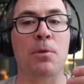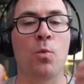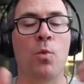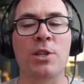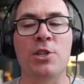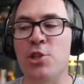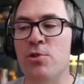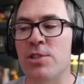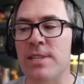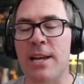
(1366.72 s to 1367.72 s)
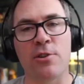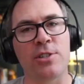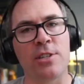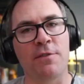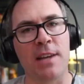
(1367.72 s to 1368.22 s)
once you set
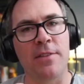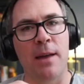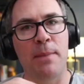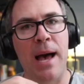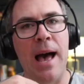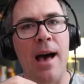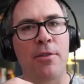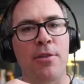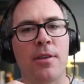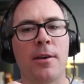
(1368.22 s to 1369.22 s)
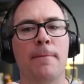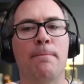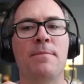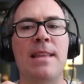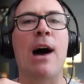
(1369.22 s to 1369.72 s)
yourself down that path,
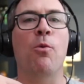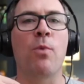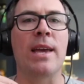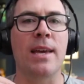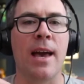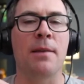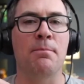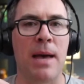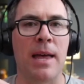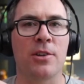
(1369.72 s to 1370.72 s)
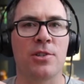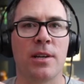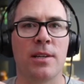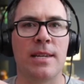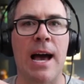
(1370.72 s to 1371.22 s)
now we can manage
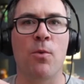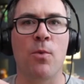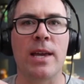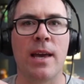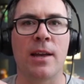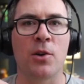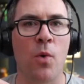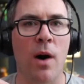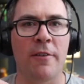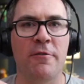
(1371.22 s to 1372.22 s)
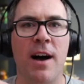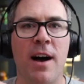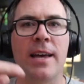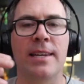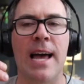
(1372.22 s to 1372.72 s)
it. Now we can
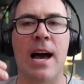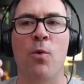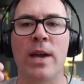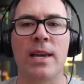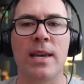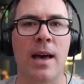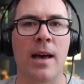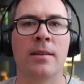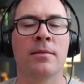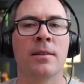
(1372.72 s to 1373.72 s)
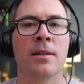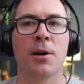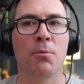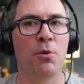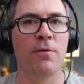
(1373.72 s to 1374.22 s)
quantify it. Now we can
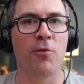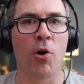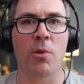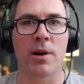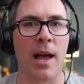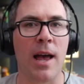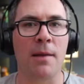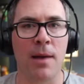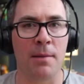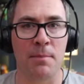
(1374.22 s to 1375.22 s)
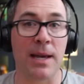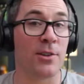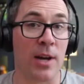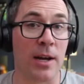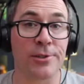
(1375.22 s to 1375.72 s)
move forward and make a
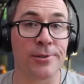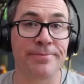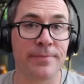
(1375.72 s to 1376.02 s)
change.